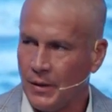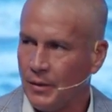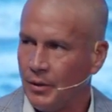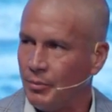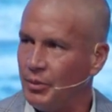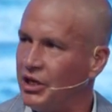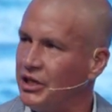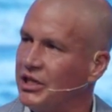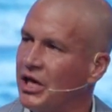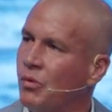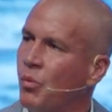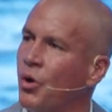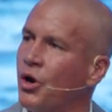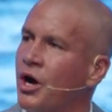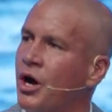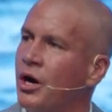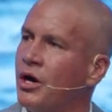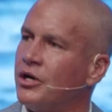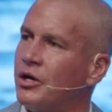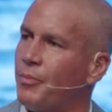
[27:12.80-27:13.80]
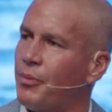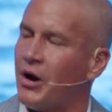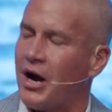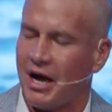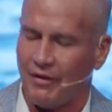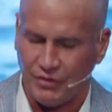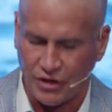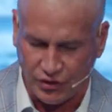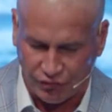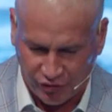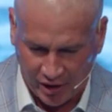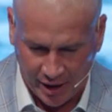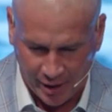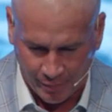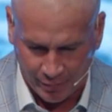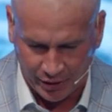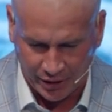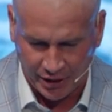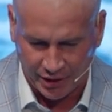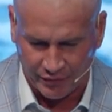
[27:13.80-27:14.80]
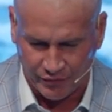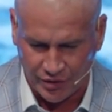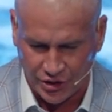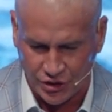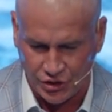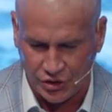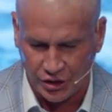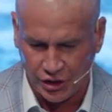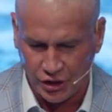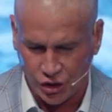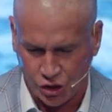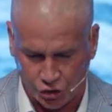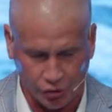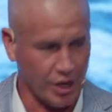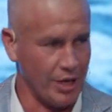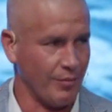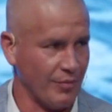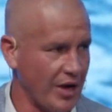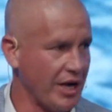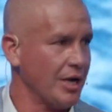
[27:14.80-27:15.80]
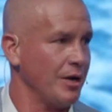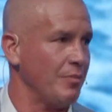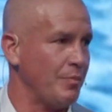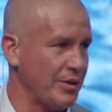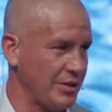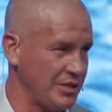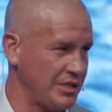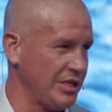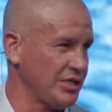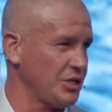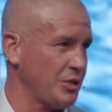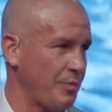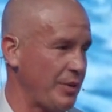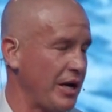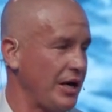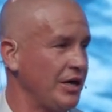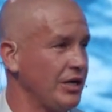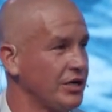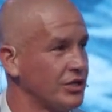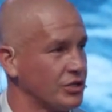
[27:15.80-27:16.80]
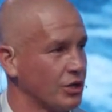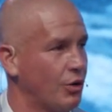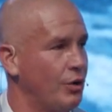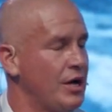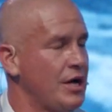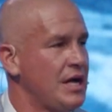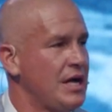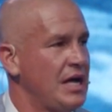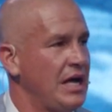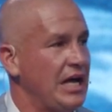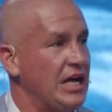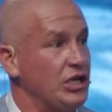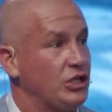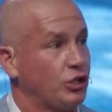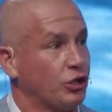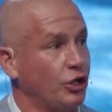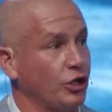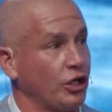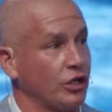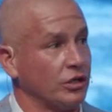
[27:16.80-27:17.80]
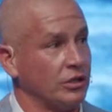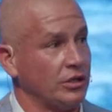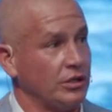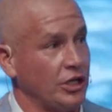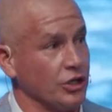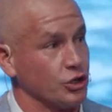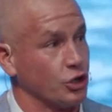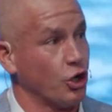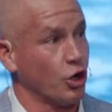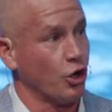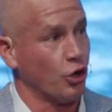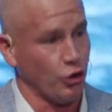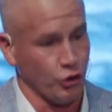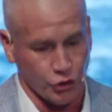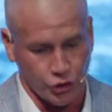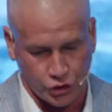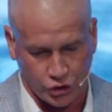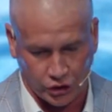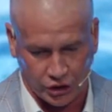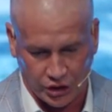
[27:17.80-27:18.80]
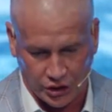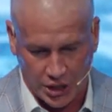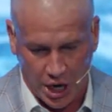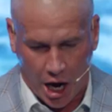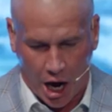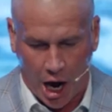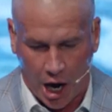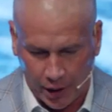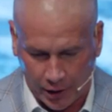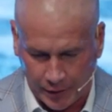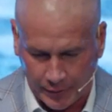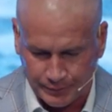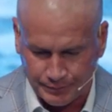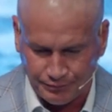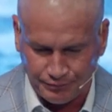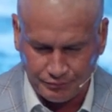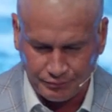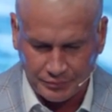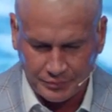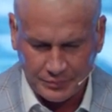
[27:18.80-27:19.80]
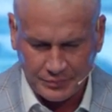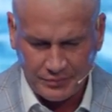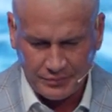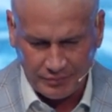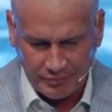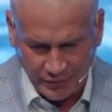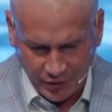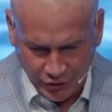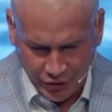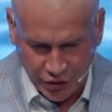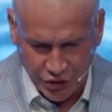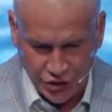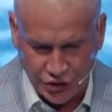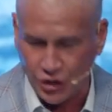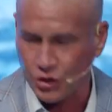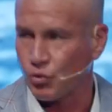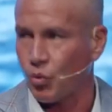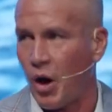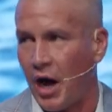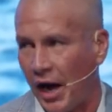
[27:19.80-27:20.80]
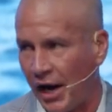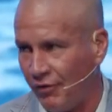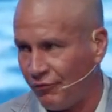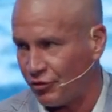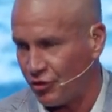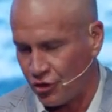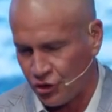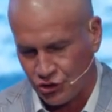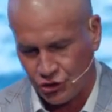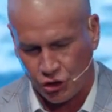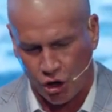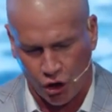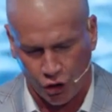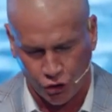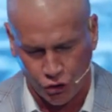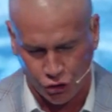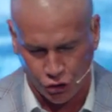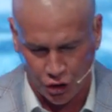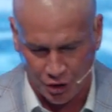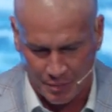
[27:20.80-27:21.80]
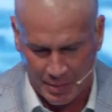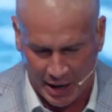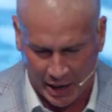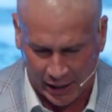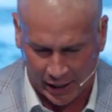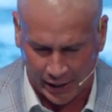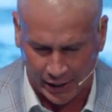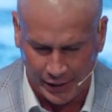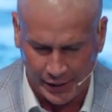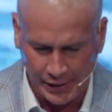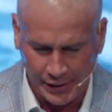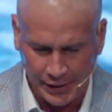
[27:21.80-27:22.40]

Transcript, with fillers: But he didn't want to deprive his family of this trip they'd been anticipating. So he took his girls to the dock, kissed his wife and his daughters goodbye,